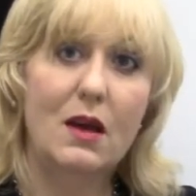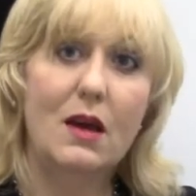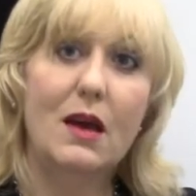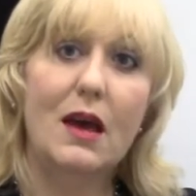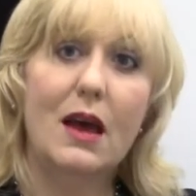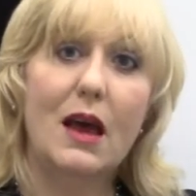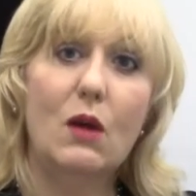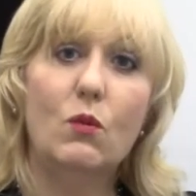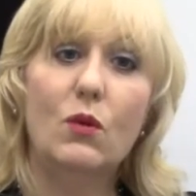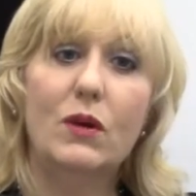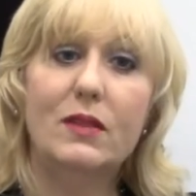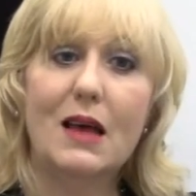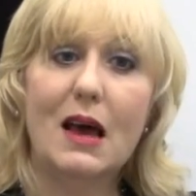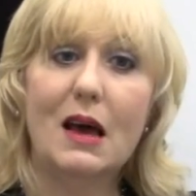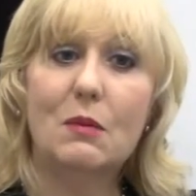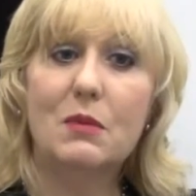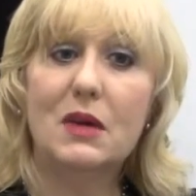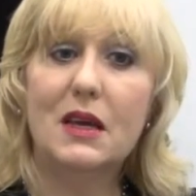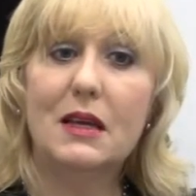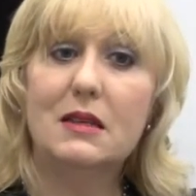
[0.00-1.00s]
And what
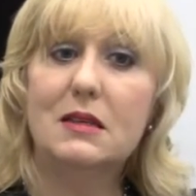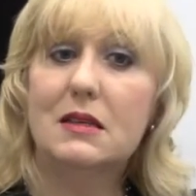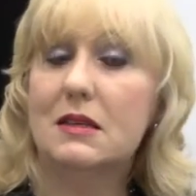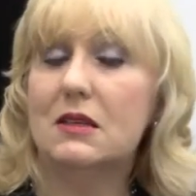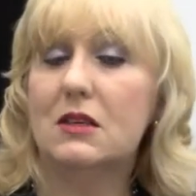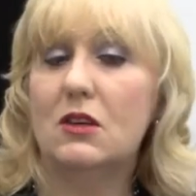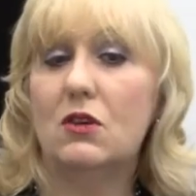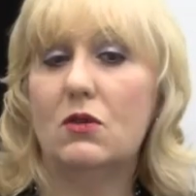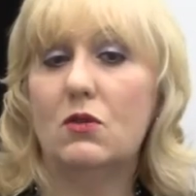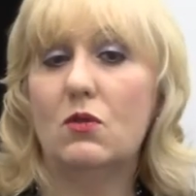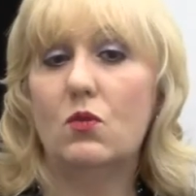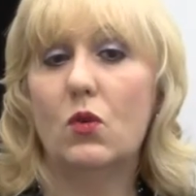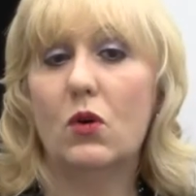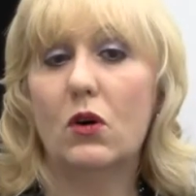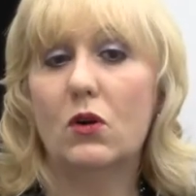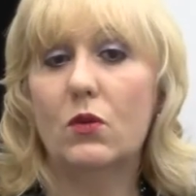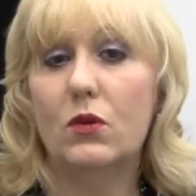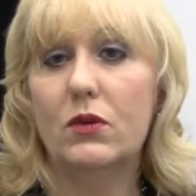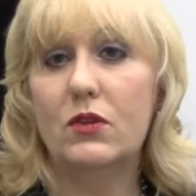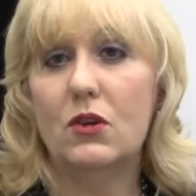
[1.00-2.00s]
that means is you
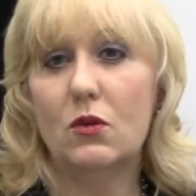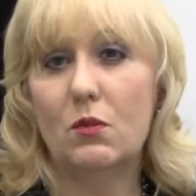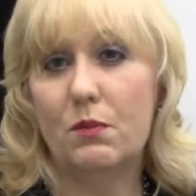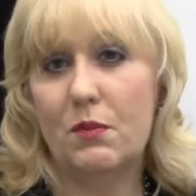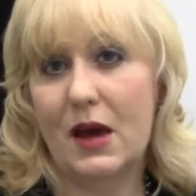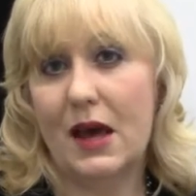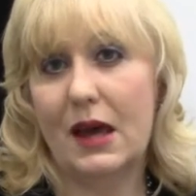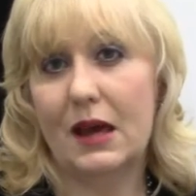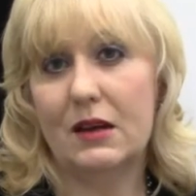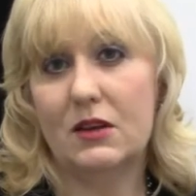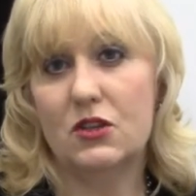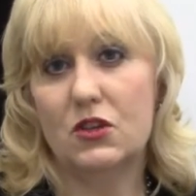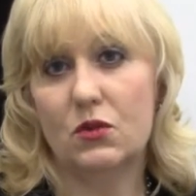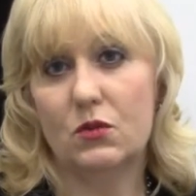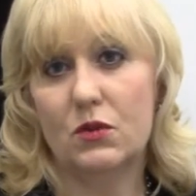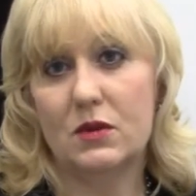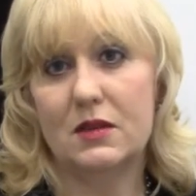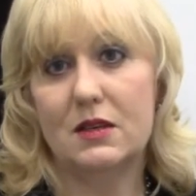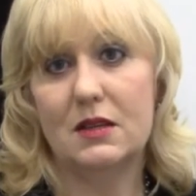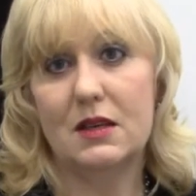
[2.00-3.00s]
work with your bank to
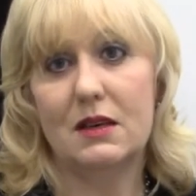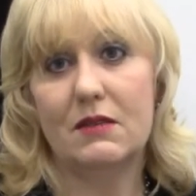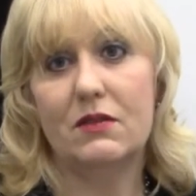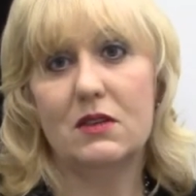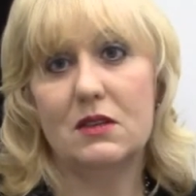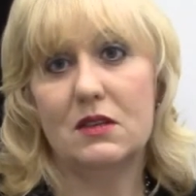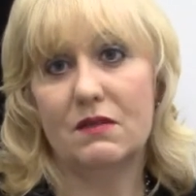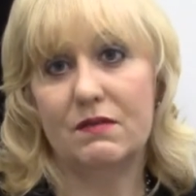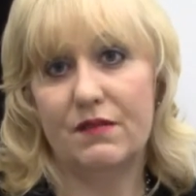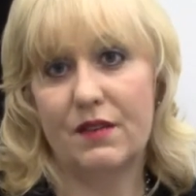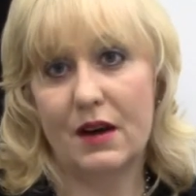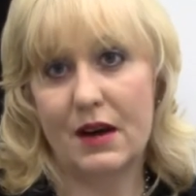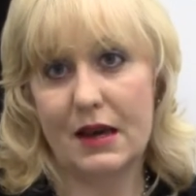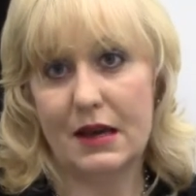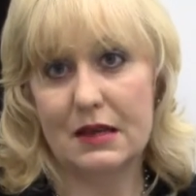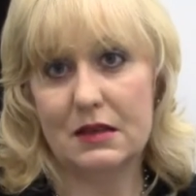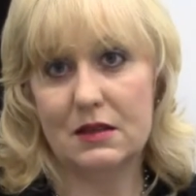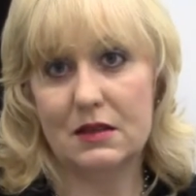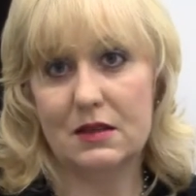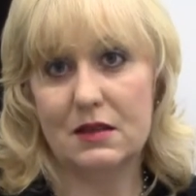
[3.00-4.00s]
receive a
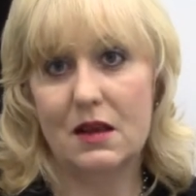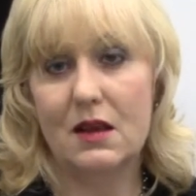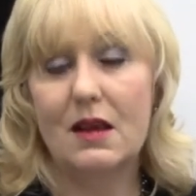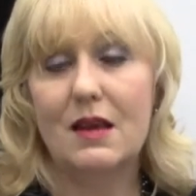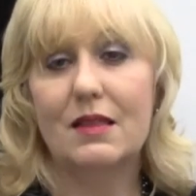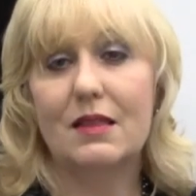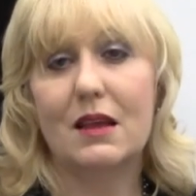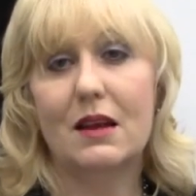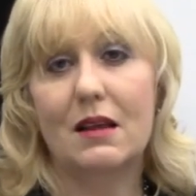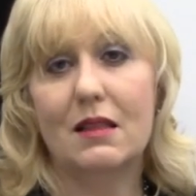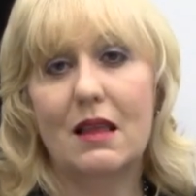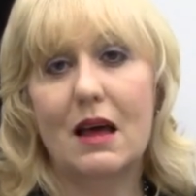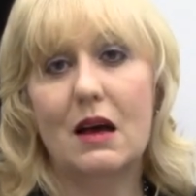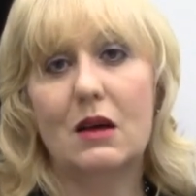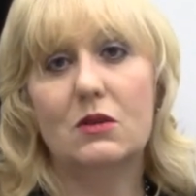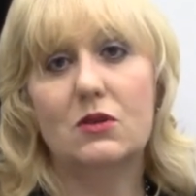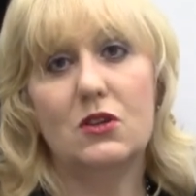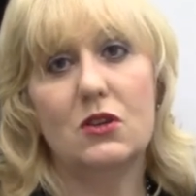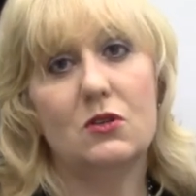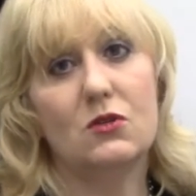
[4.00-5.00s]
device that
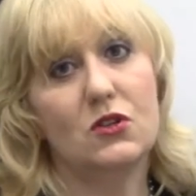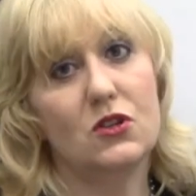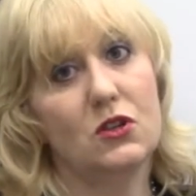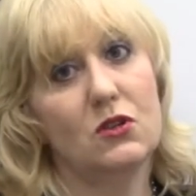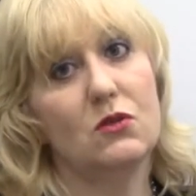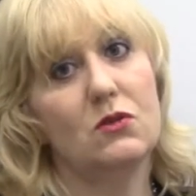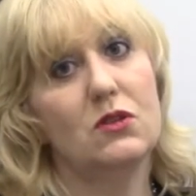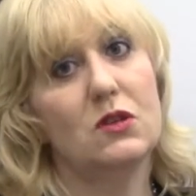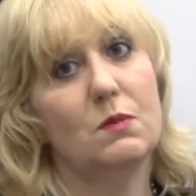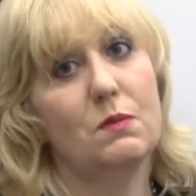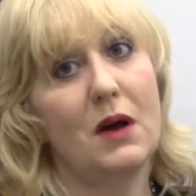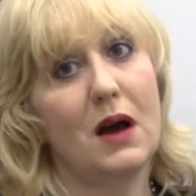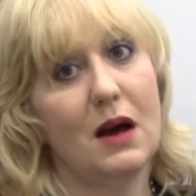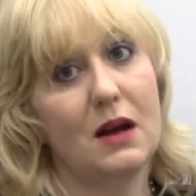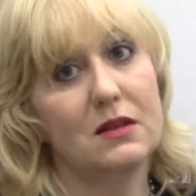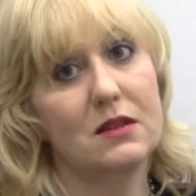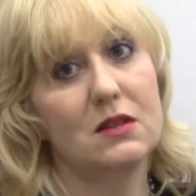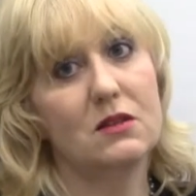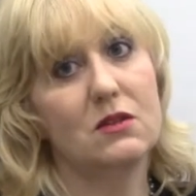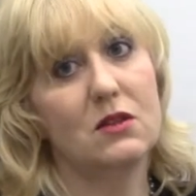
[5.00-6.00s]
allows you to
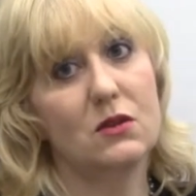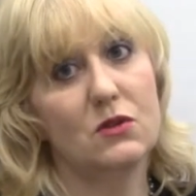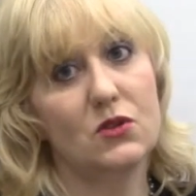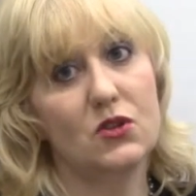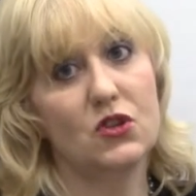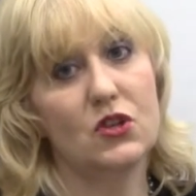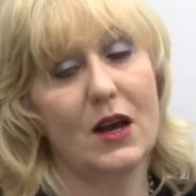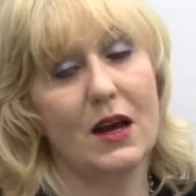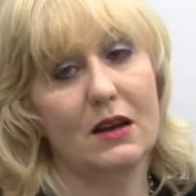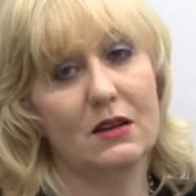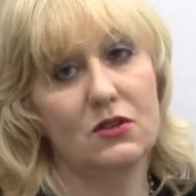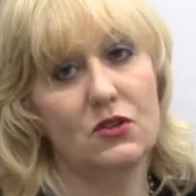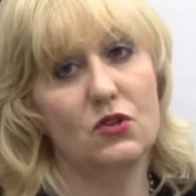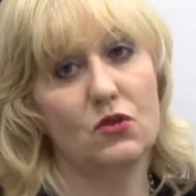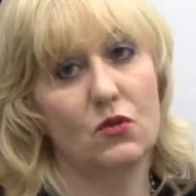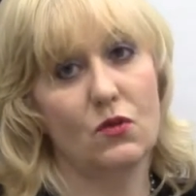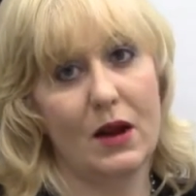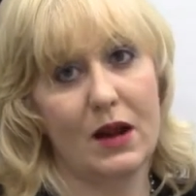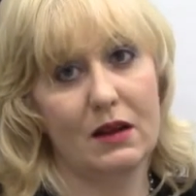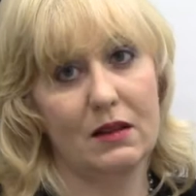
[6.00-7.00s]
deposit those checks
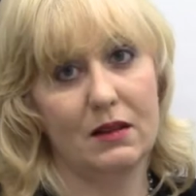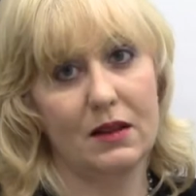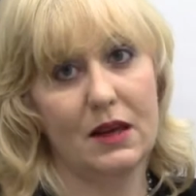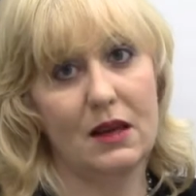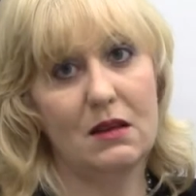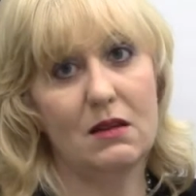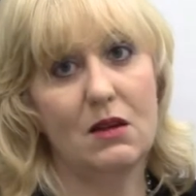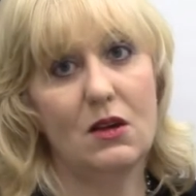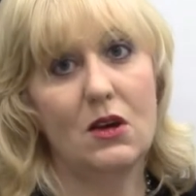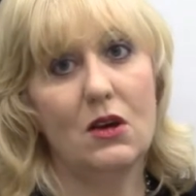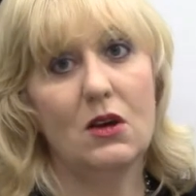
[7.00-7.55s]
directly.